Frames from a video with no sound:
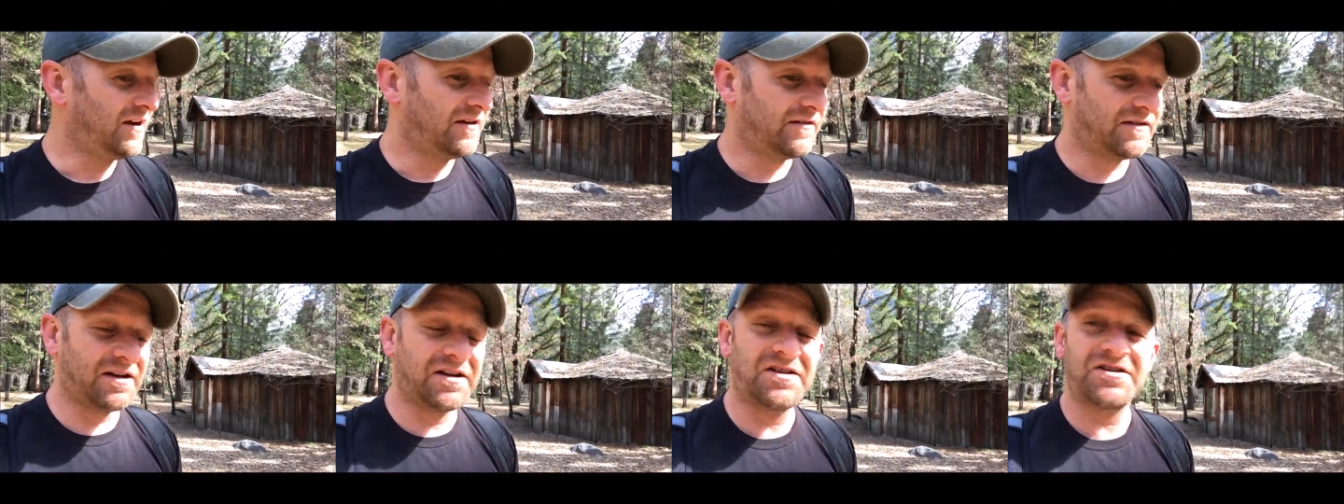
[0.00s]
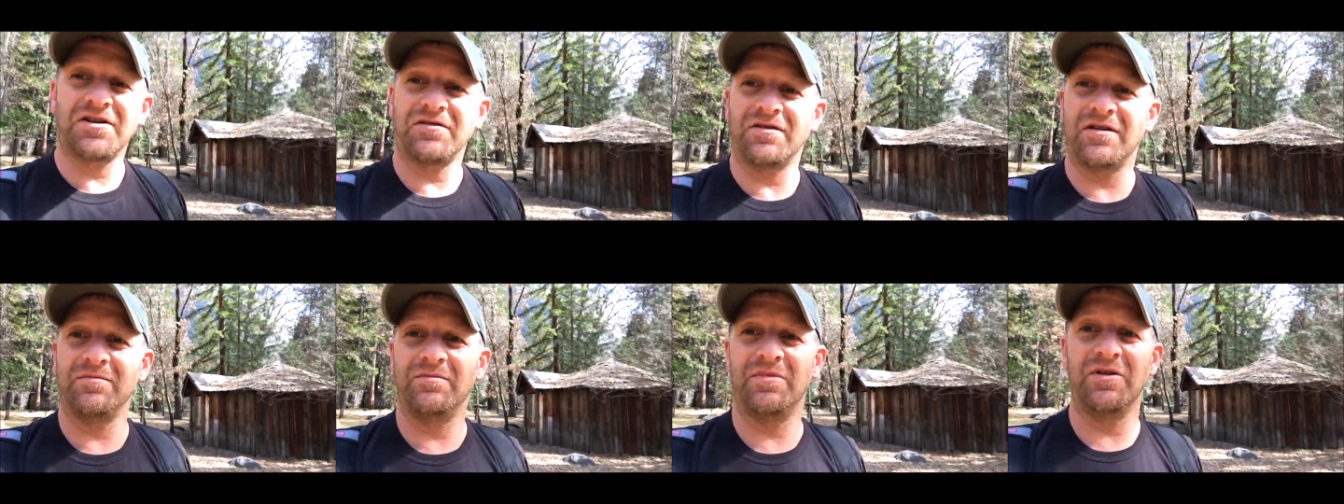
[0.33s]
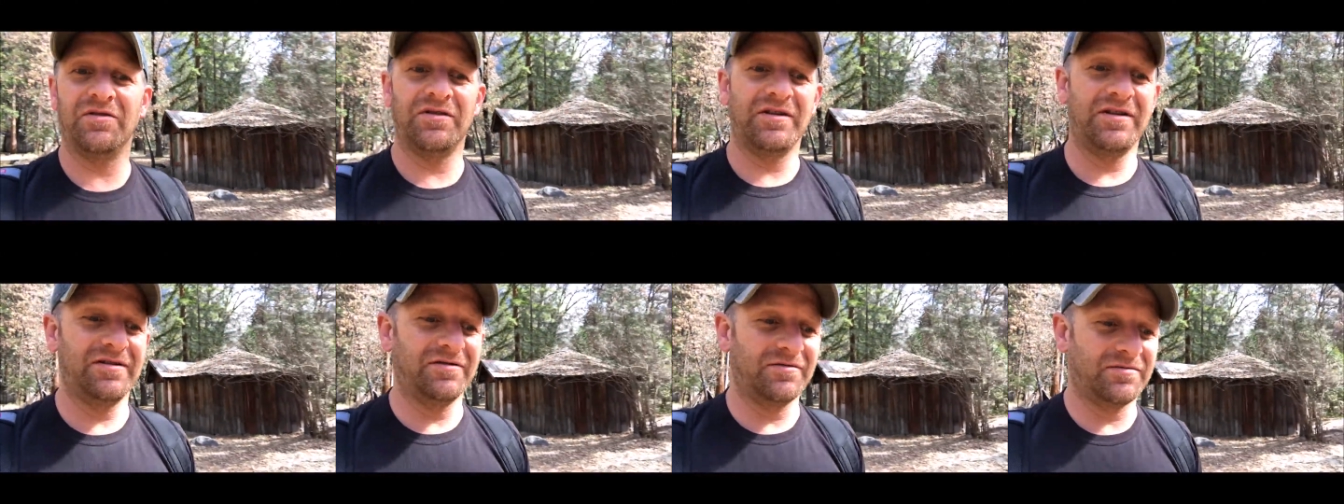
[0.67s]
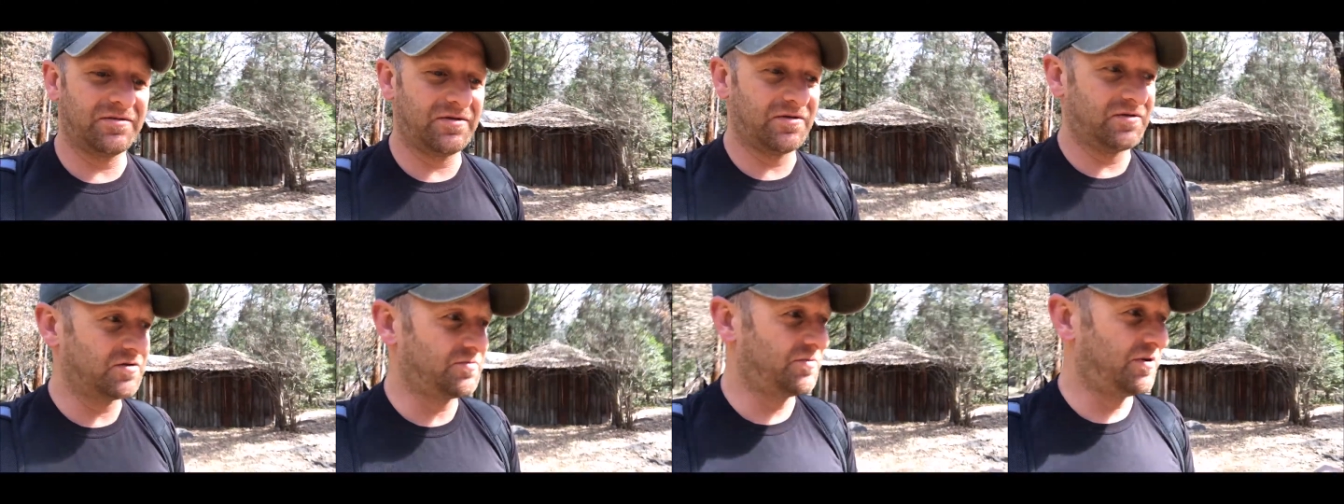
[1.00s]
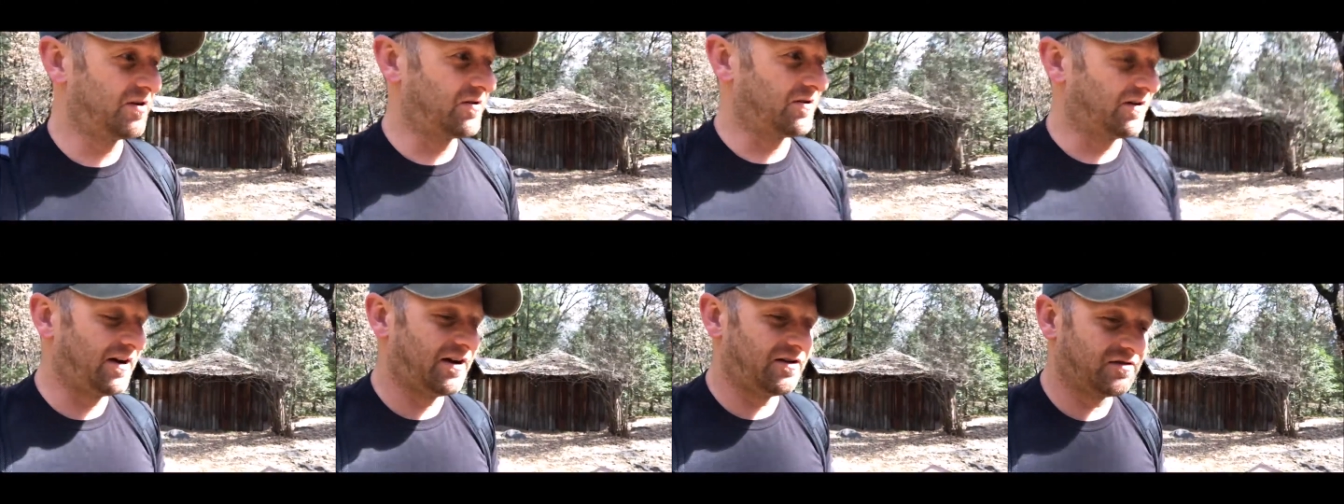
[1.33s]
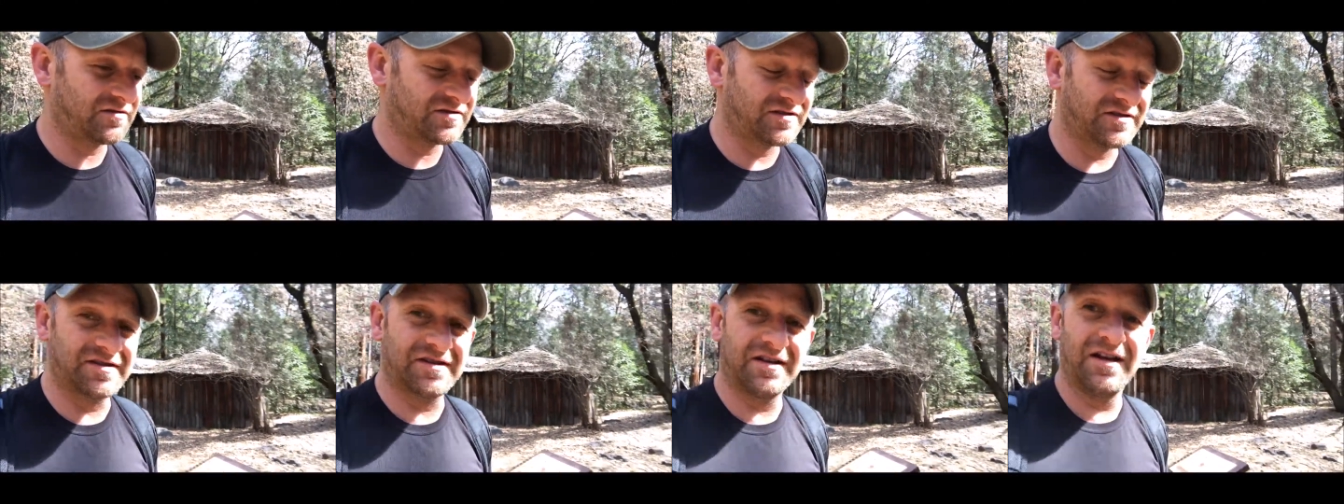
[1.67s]
they started building those bigger
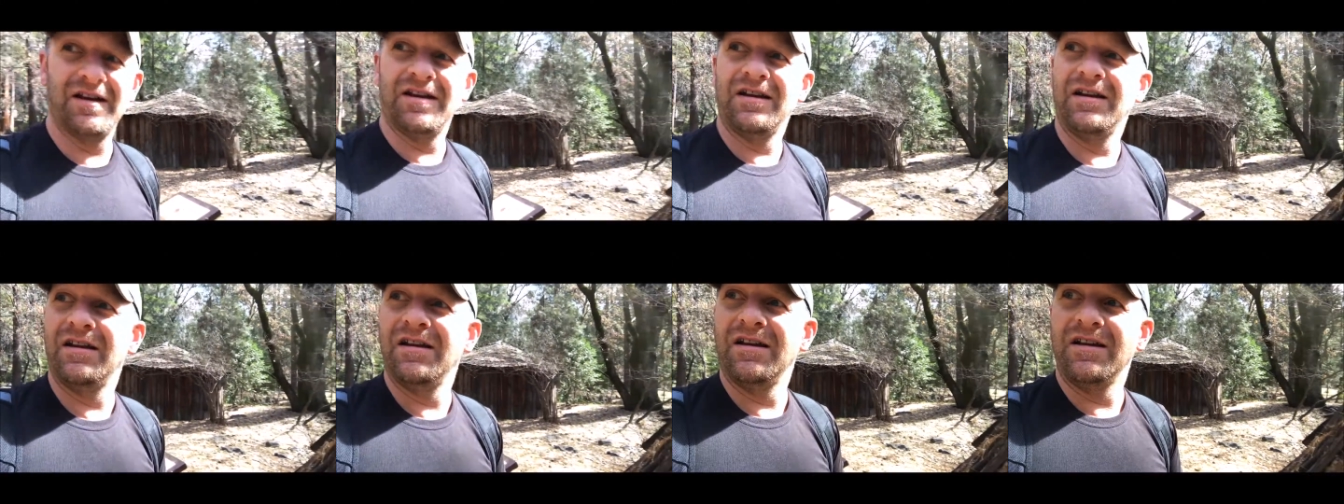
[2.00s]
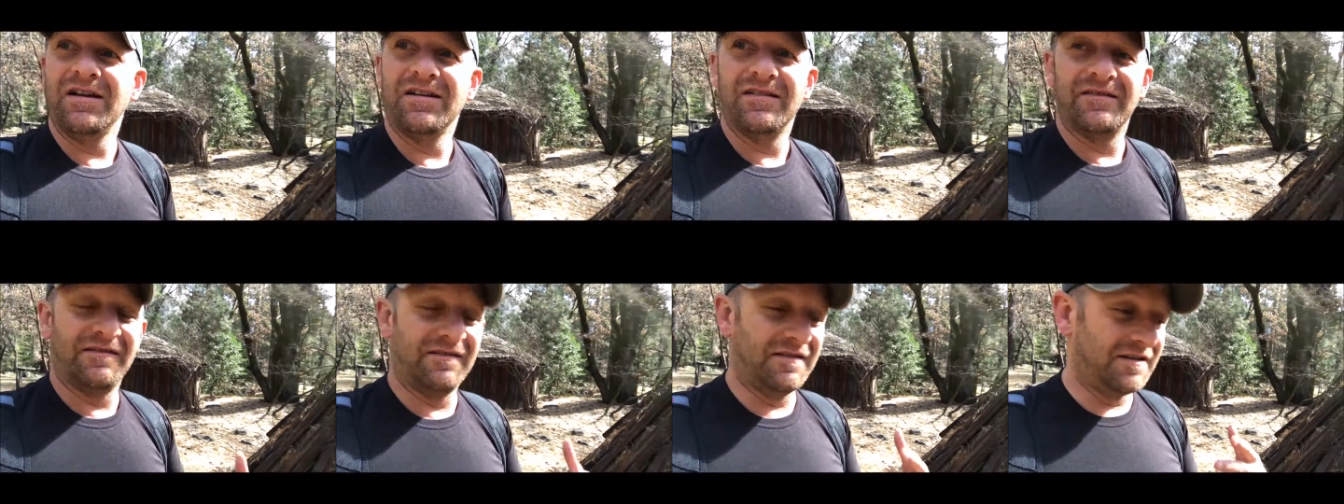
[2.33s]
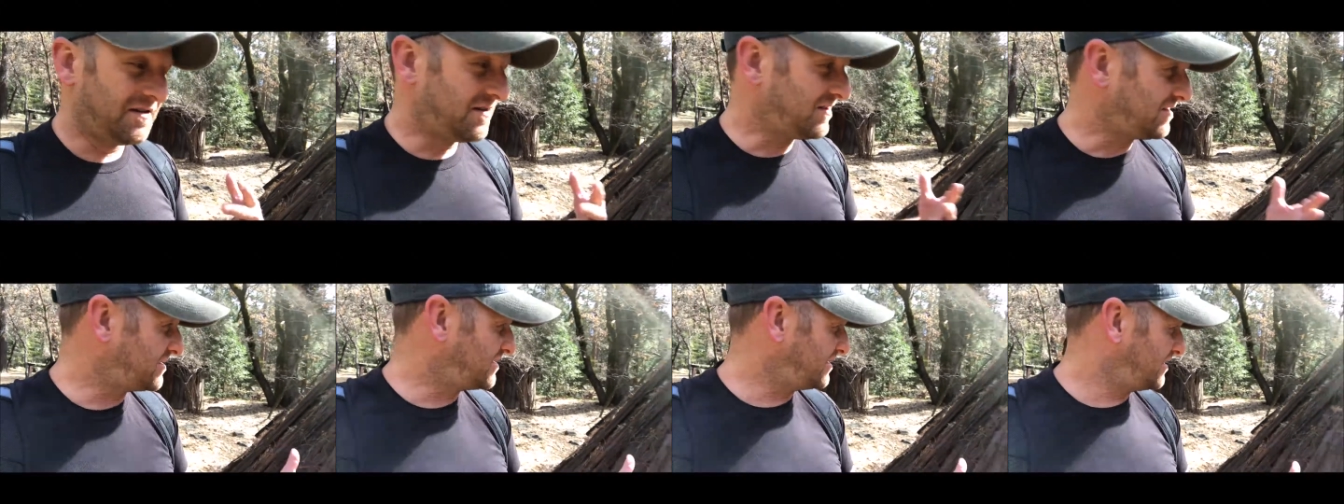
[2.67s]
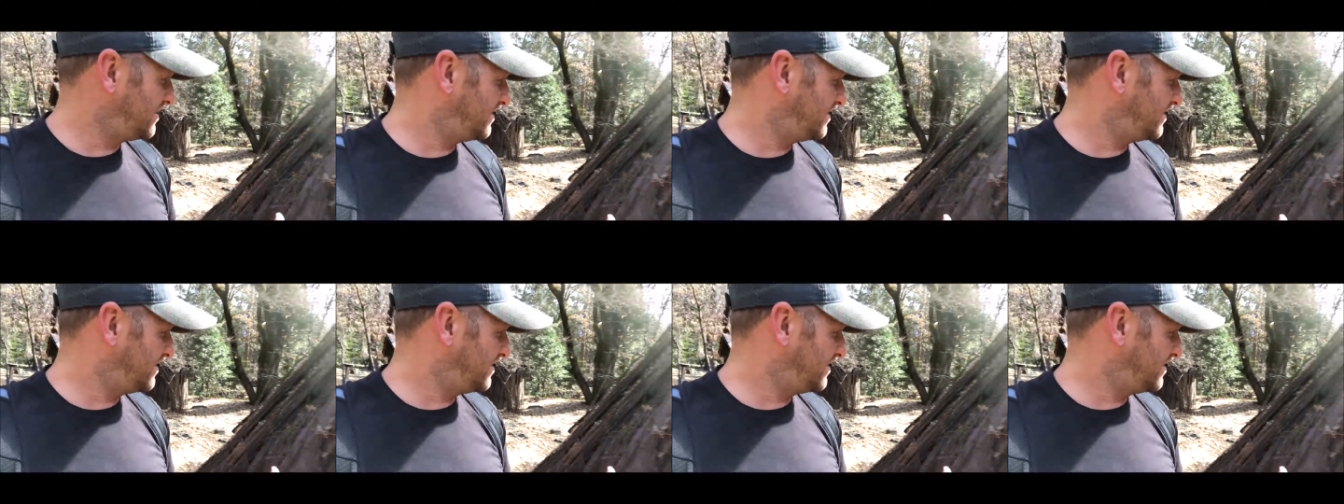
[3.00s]
houses. This